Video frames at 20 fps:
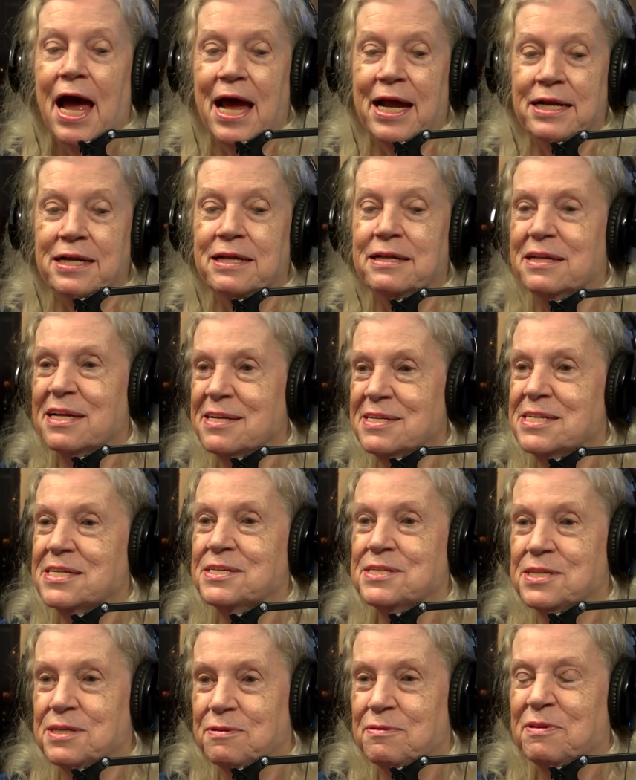and this
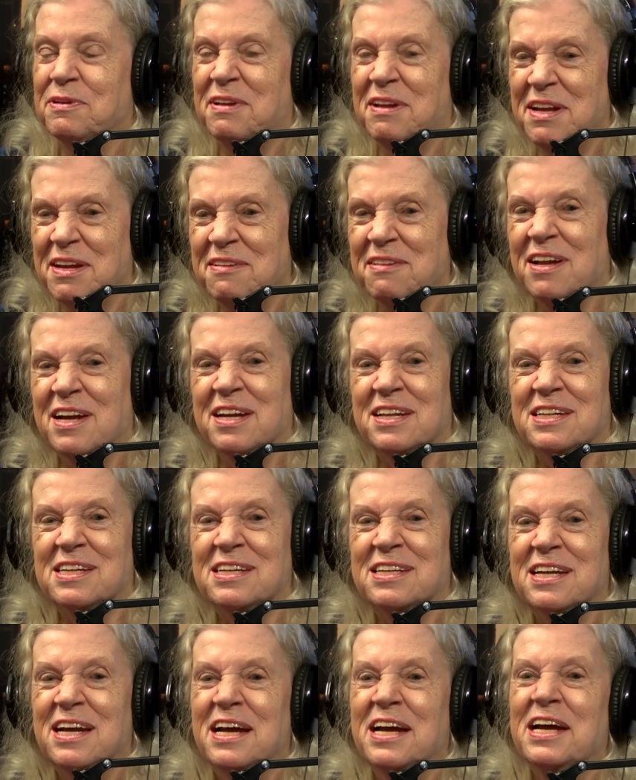is it,
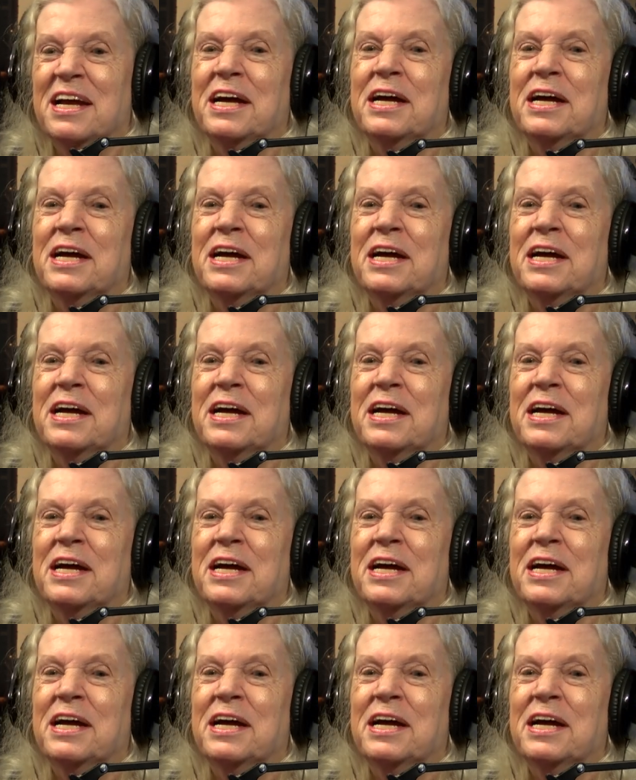it's